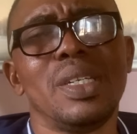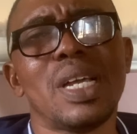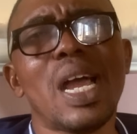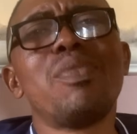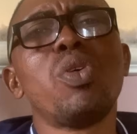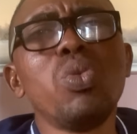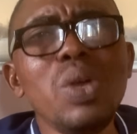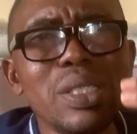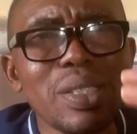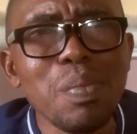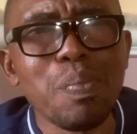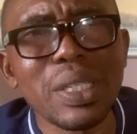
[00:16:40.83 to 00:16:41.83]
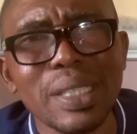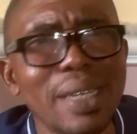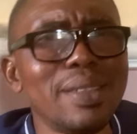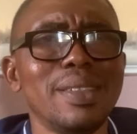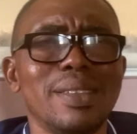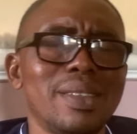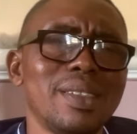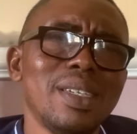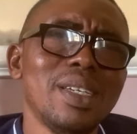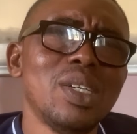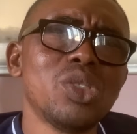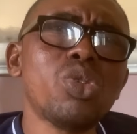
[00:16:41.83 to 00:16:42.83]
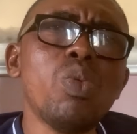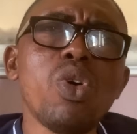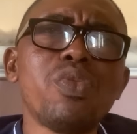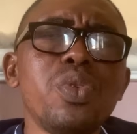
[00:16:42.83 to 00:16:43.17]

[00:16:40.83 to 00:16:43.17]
I've always repeated it. Some of